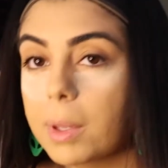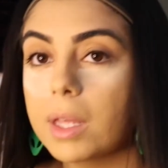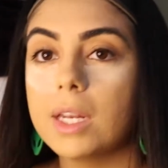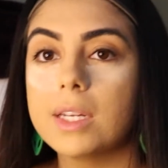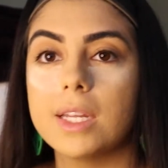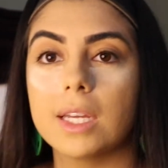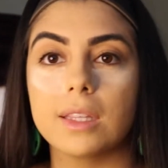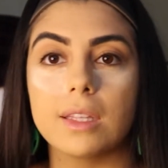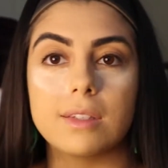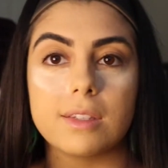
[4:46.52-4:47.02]
gonna
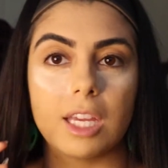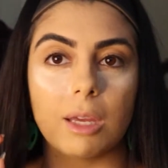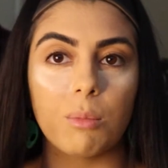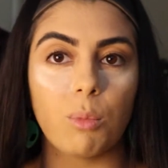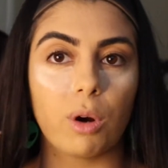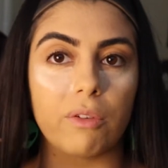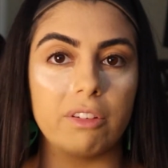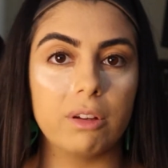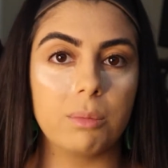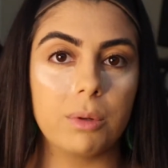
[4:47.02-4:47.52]
take the same
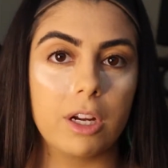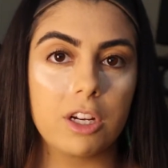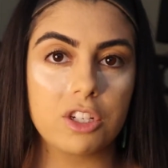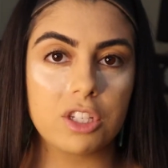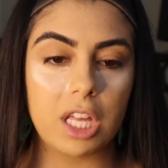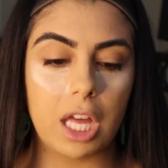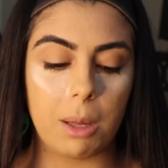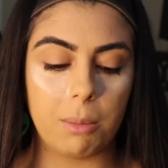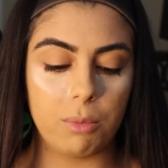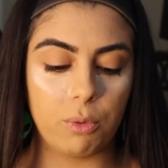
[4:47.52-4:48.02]
Morphe brush,
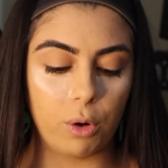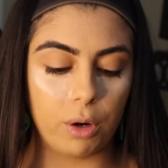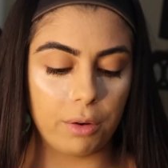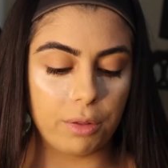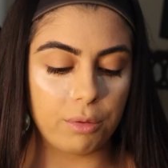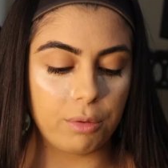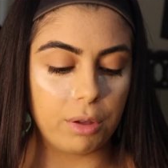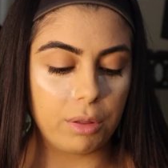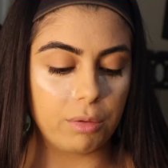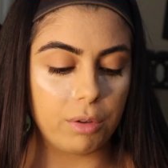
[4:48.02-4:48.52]
the
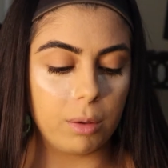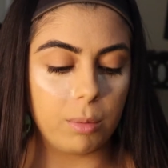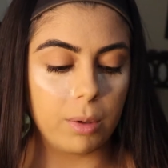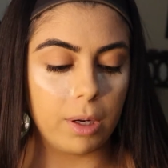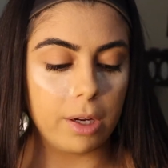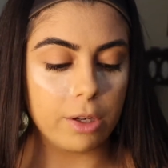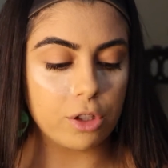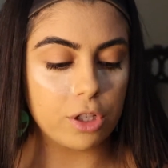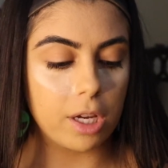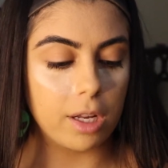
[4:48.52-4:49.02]
M433
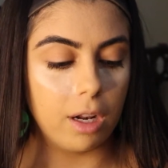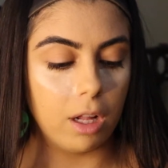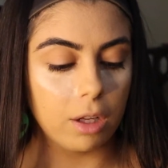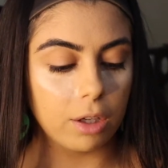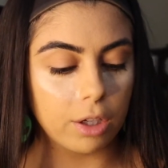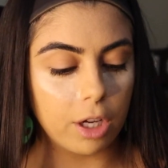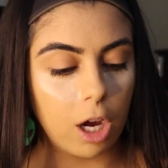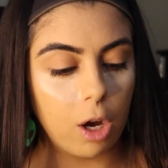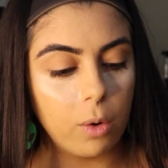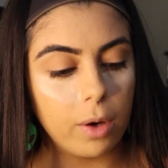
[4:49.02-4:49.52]
brush, and I'll
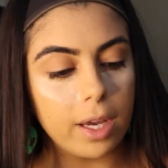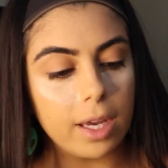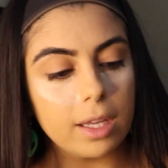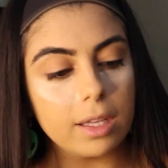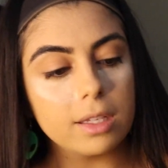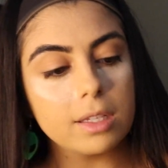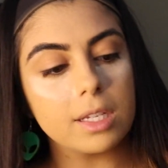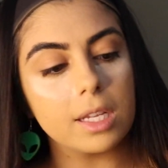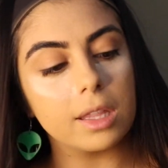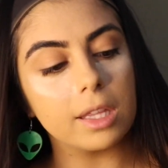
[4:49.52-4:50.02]
go
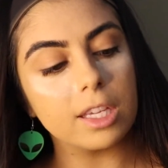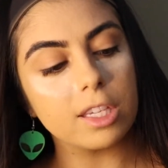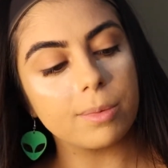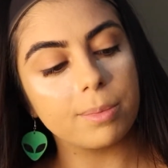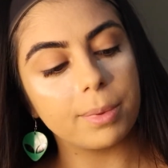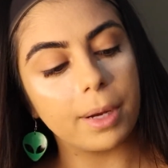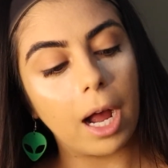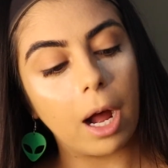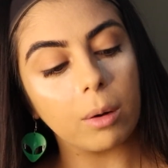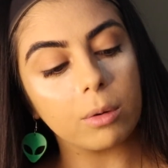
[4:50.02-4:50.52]
into these
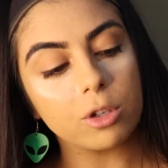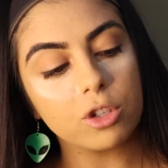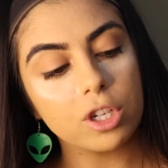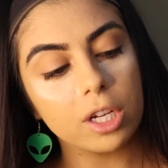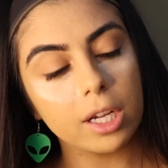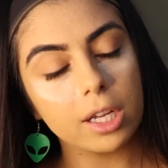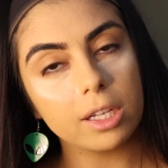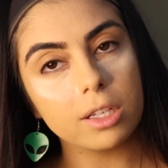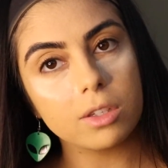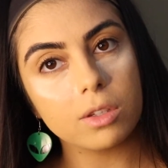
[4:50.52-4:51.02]
brown
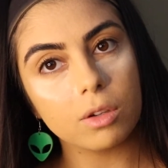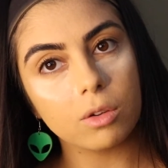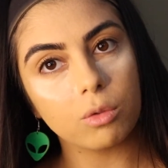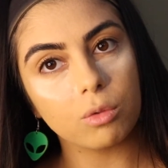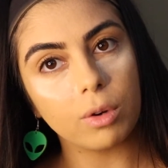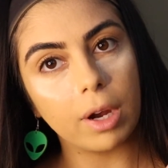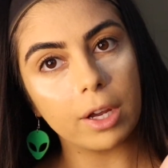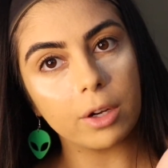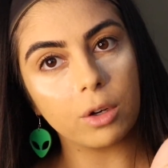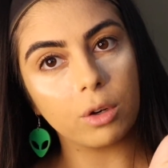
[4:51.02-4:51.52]
shades
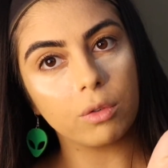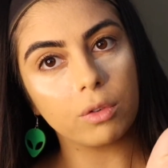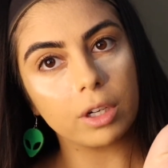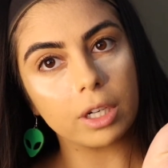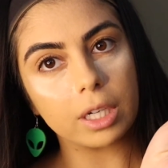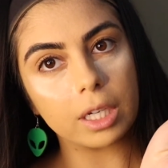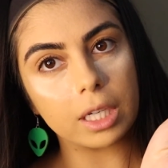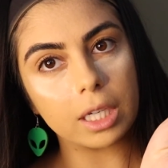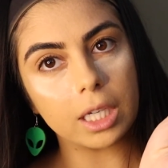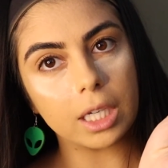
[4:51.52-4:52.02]
right over
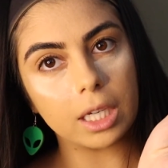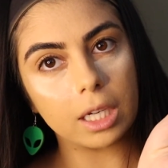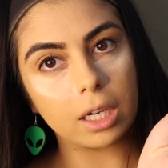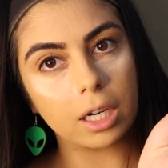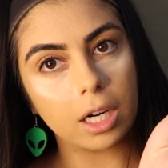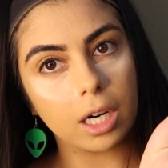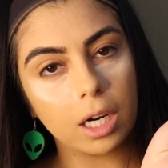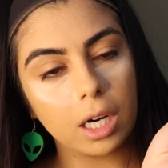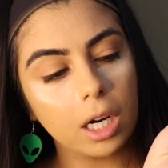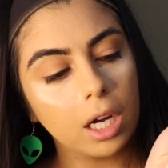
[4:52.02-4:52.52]

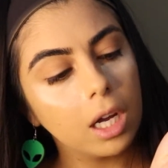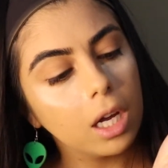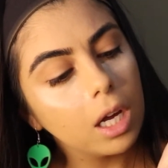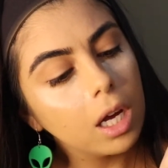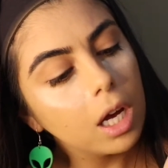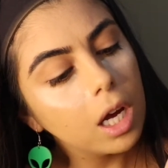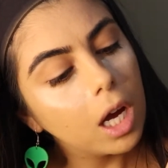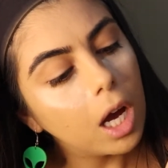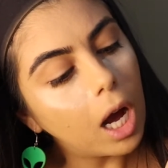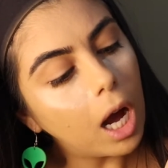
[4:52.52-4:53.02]
here.
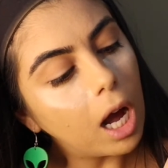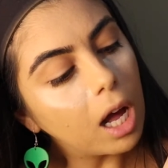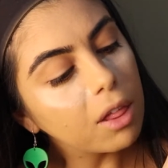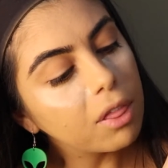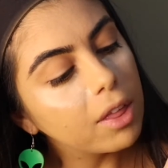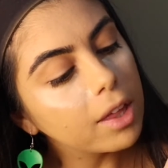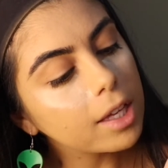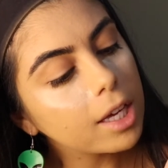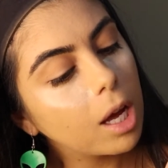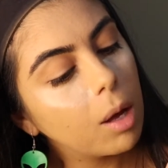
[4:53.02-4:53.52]
I
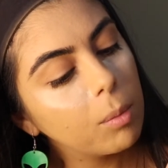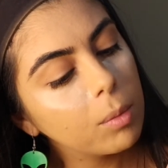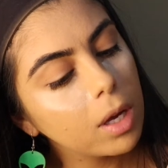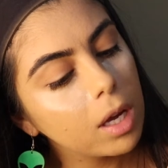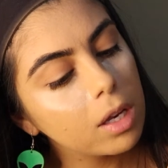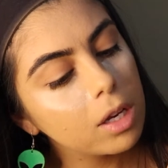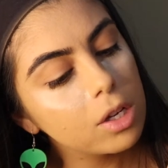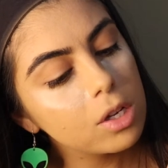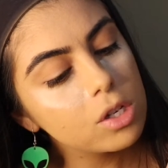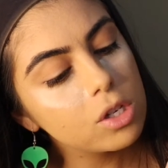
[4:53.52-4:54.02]
think I'm
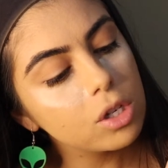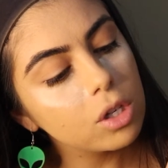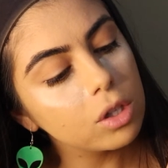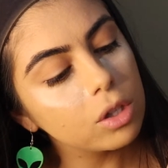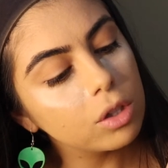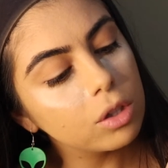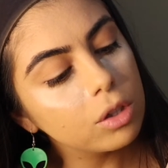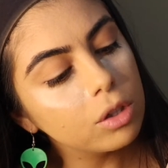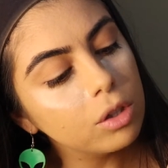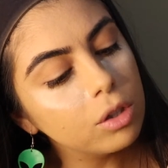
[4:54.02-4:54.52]
gonna
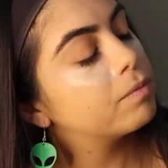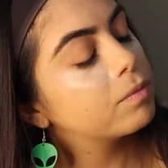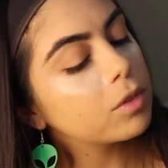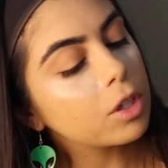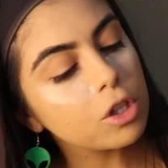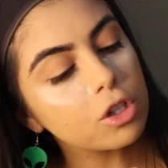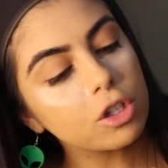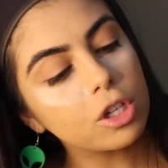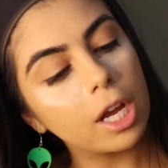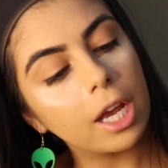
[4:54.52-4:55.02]
do
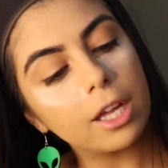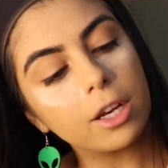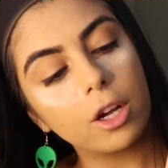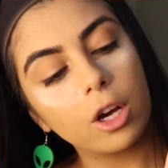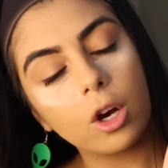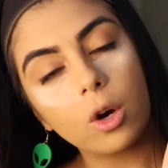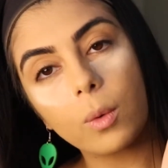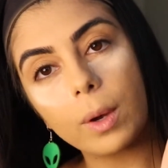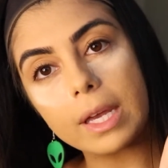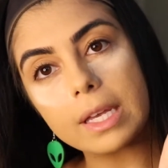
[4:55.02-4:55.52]
the shade
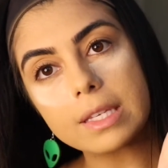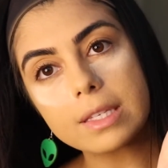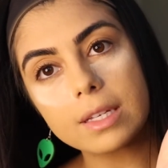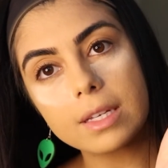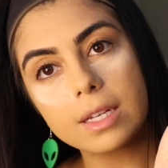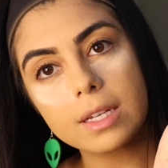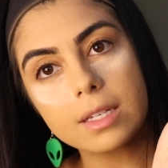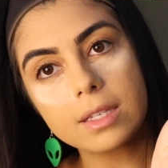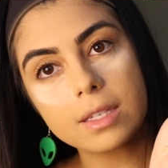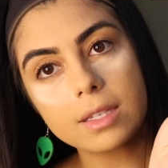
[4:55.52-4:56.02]

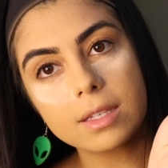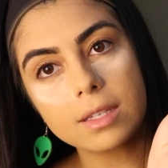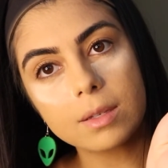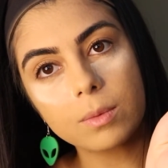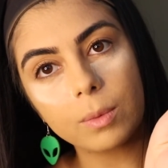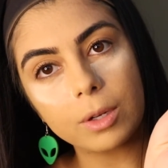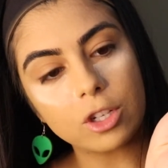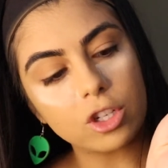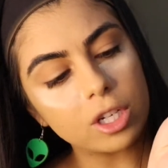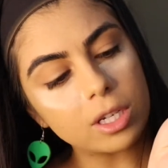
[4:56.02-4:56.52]
Oasis,
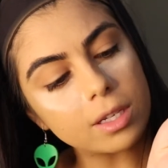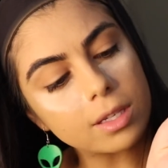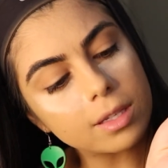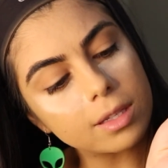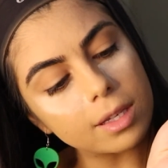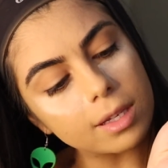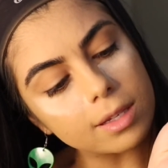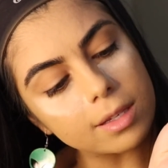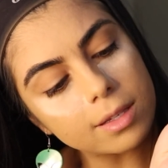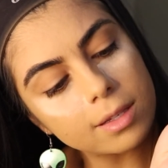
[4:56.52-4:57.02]
which is
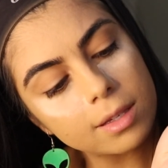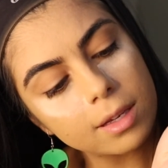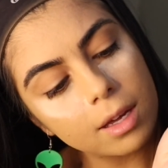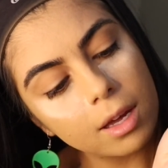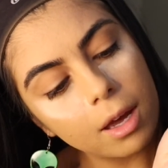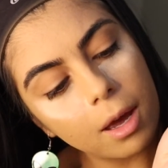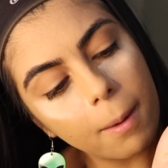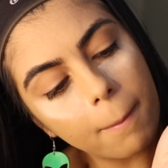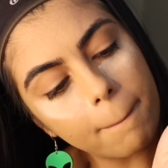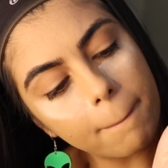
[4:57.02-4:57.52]
this
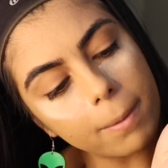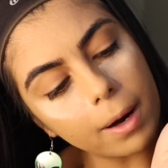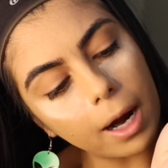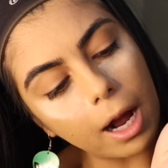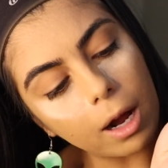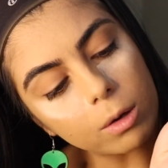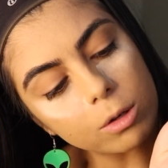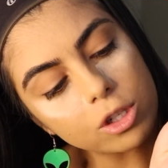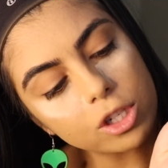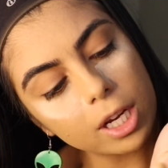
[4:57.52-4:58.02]

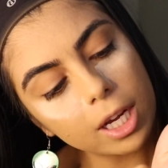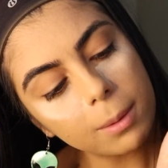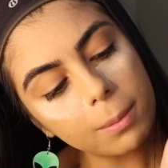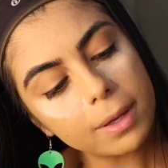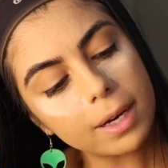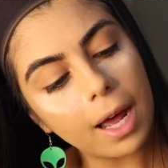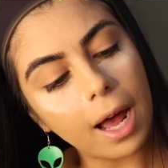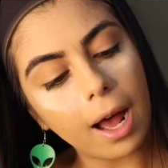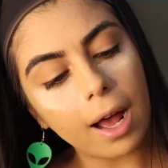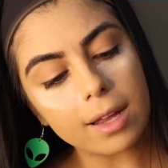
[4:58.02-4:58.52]
brown shade,
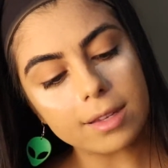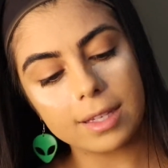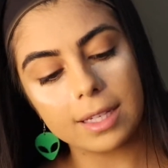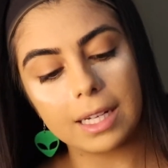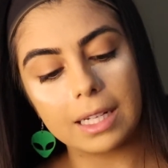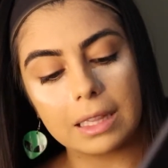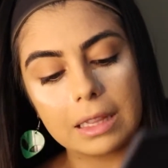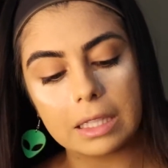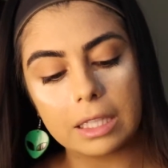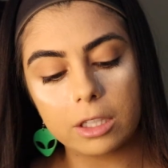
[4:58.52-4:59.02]
but it has like
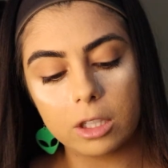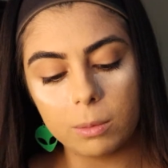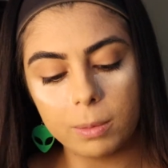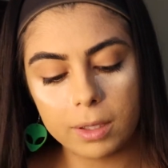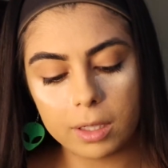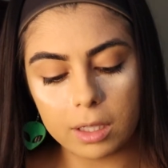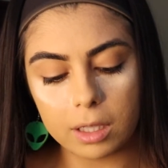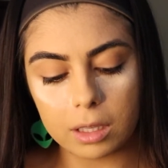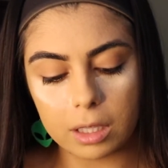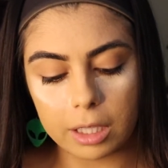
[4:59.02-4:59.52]
a little bit
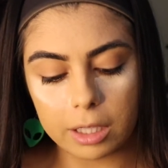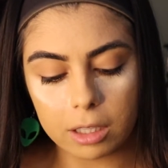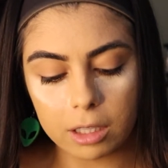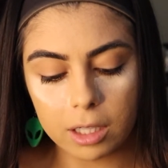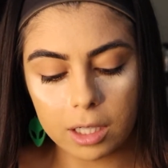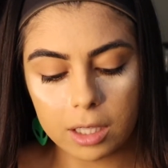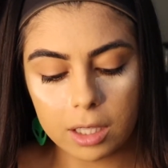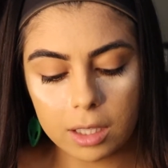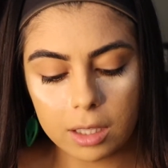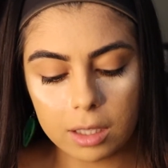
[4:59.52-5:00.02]
of glitter
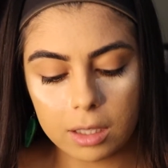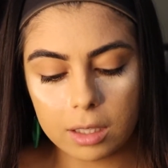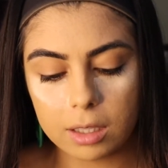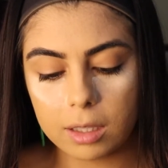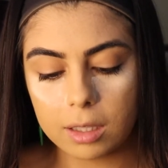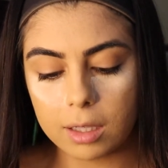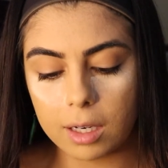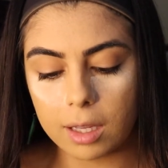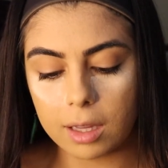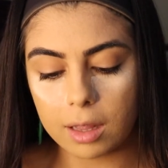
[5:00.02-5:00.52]
in it,
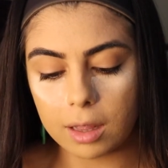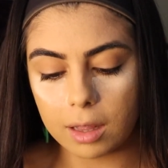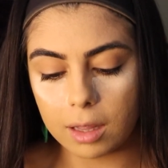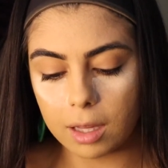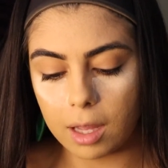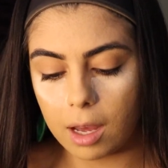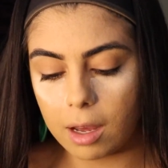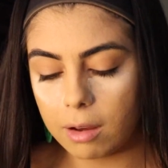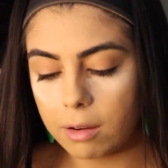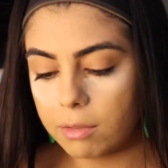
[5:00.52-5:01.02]
and I
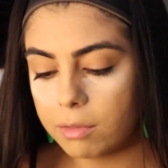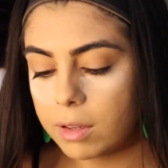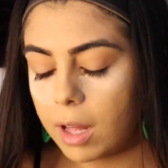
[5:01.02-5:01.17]
love